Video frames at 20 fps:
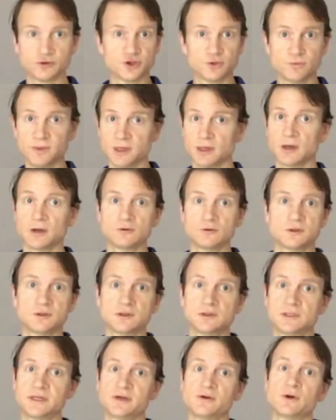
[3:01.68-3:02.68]
should be close
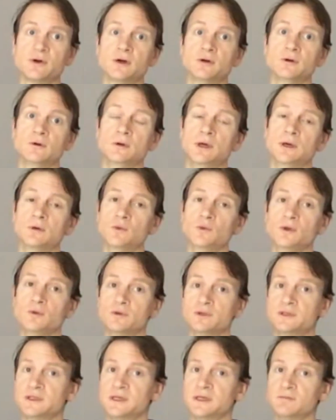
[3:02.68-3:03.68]
to zero, and we
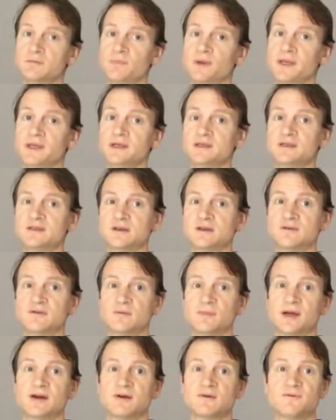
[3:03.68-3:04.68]
were seeing peaks of
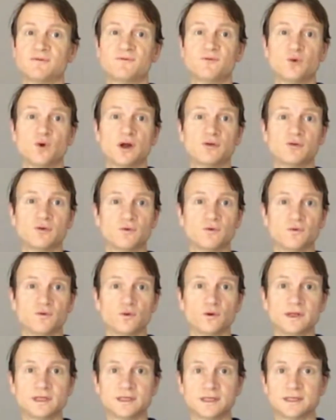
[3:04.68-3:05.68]
about
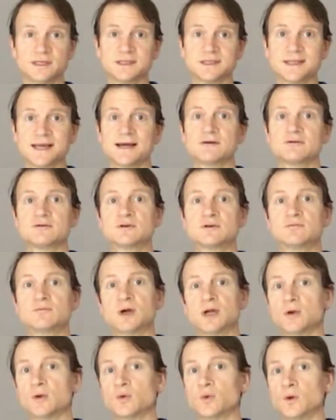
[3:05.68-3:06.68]
446,000
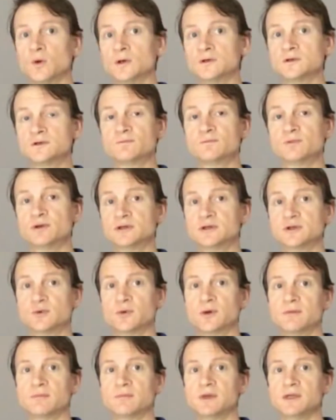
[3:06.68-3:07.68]
microwatts per
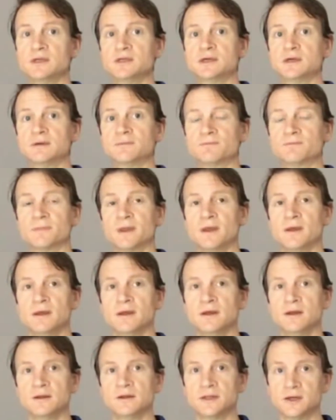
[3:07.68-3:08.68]
square meter.
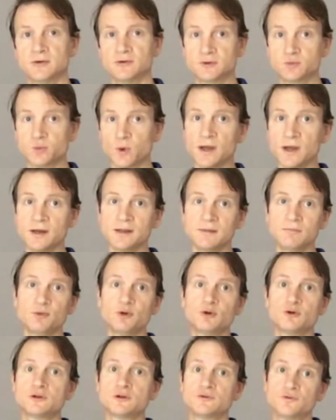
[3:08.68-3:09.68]
There is one
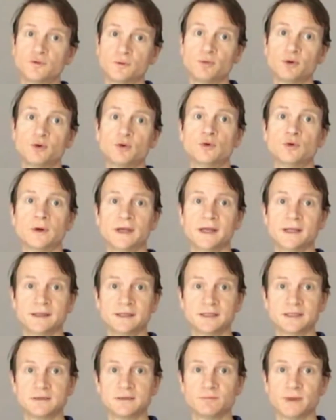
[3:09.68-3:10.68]
important report in
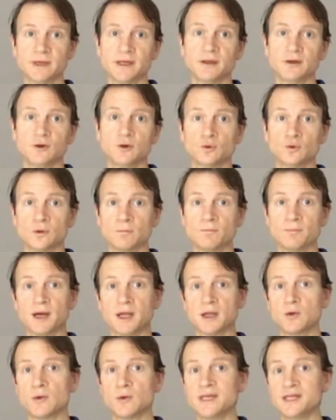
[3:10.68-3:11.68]
this debate called the
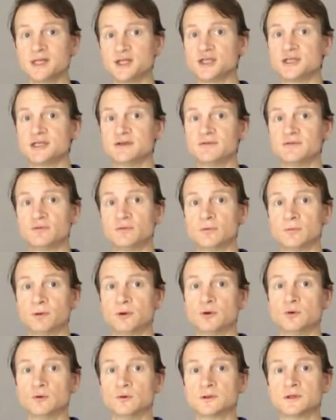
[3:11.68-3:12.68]
Bioinitiative
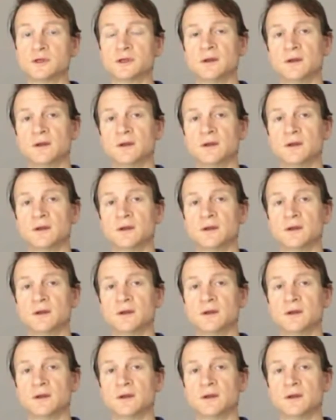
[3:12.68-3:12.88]
report.